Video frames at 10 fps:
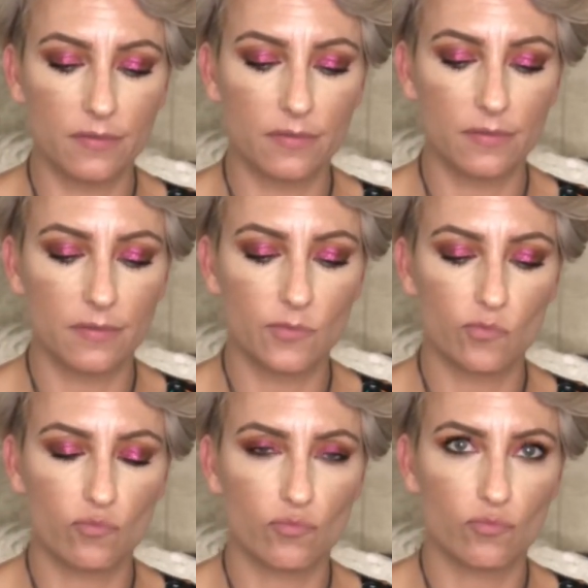
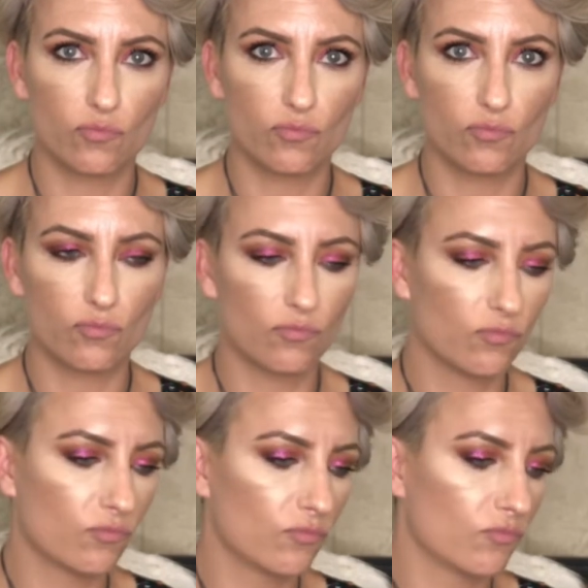
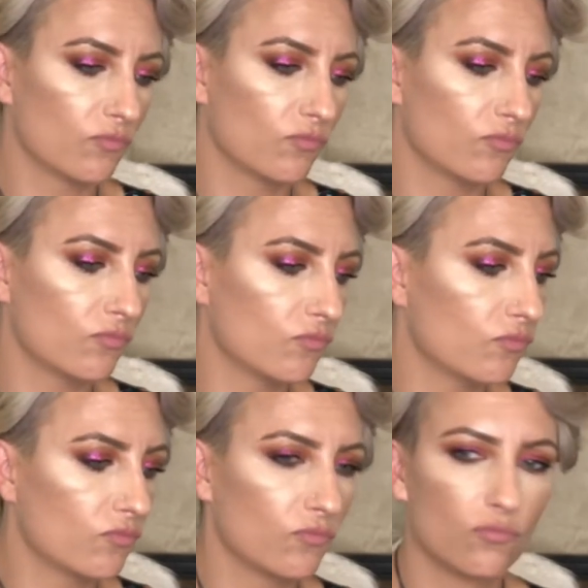(no one is talking)